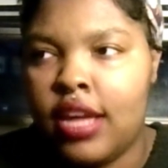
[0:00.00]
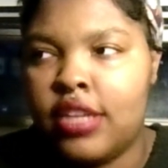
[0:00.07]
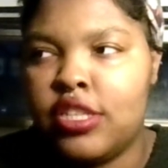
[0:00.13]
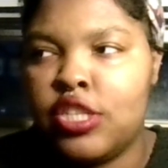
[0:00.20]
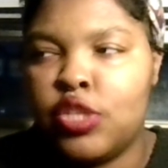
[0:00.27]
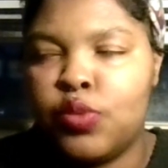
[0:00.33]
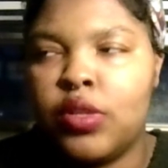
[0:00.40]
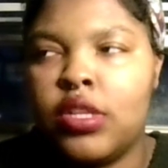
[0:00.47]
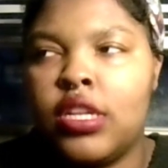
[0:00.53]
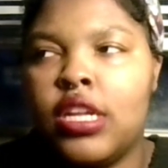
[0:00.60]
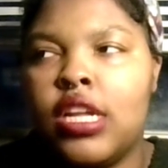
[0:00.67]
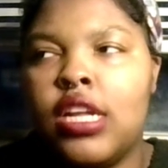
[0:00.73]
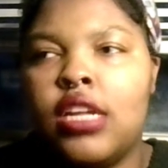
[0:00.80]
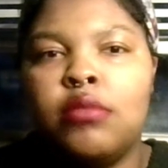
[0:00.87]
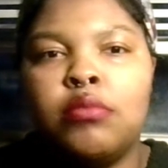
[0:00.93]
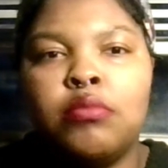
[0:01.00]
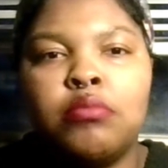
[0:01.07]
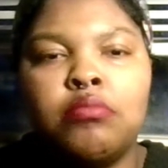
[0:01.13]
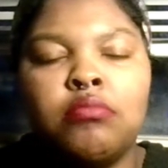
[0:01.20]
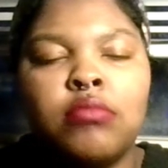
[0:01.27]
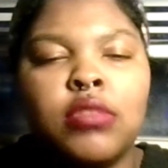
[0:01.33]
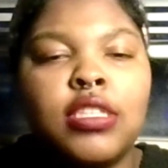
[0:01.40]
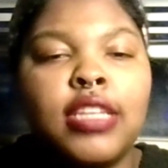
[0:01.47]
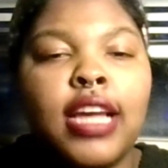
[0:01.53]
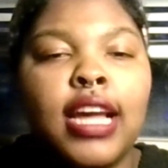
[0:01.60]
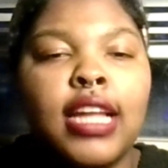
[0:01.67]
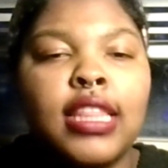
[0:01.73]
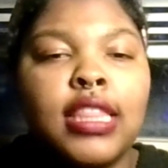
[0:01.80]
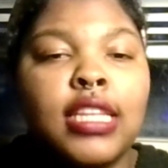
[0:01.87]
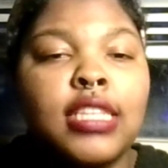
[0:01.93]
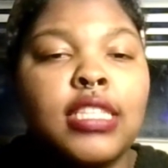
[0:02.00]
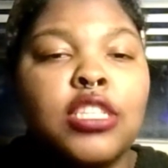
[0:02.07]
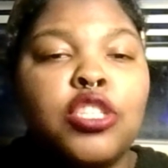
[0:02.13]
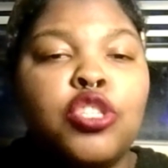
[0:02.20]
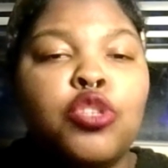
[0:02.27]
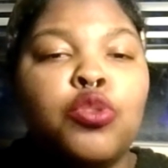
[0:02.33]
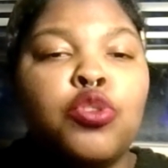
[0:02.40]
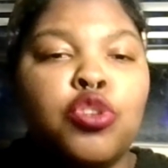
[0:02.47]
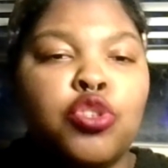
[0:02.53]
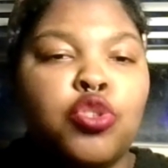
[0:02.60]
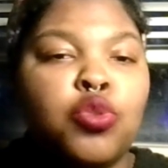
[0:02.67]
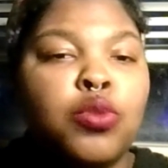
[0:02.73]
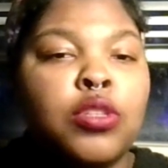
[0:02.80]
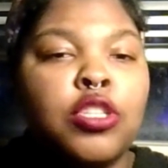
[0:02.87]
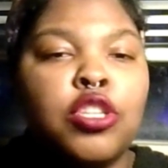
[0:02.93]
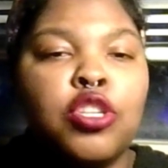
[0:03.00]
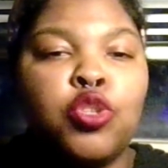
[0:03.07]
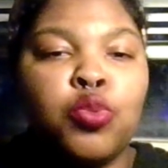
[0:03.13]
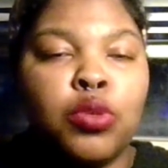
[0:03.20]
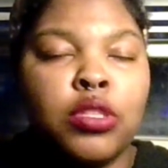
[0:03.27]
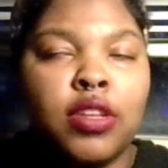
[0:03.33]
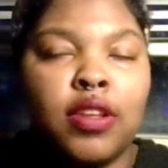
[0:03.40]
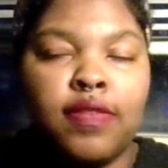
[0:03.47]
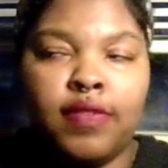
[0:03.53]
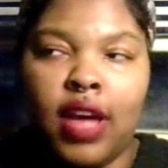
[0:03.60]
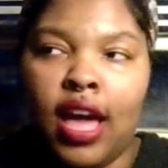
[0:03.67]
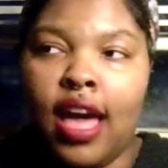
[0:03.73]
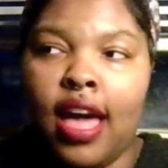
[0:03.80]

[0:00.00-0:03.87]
and just really take this into your 2025